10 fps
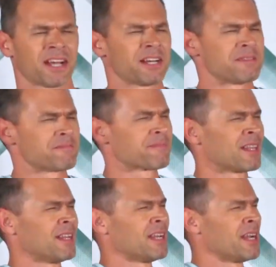
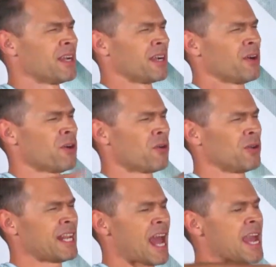come.
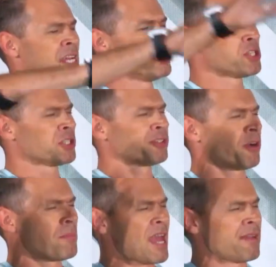Oh, let angels
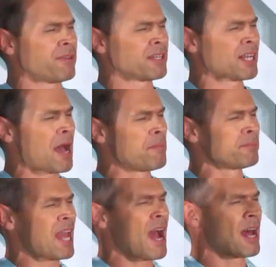from heaven
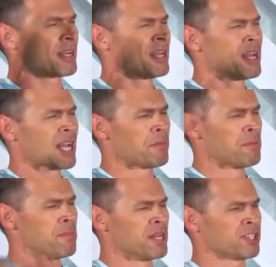come down. Come
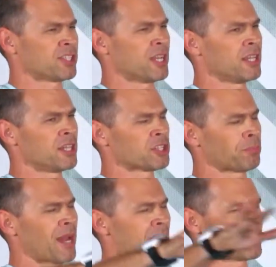and minister in
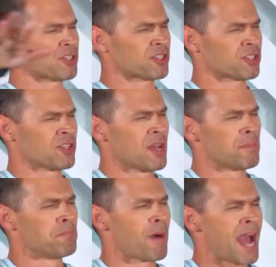this place.
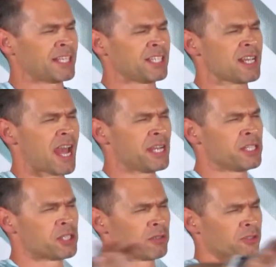Mighty
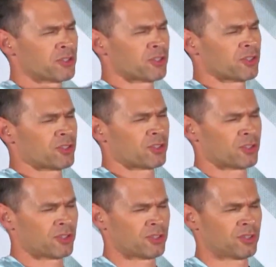angels,
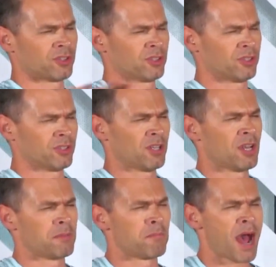
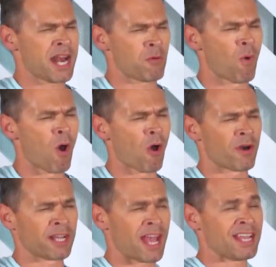mighty
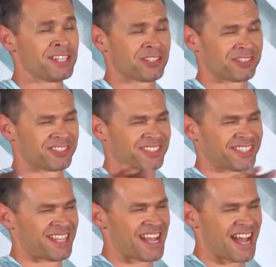warring angels.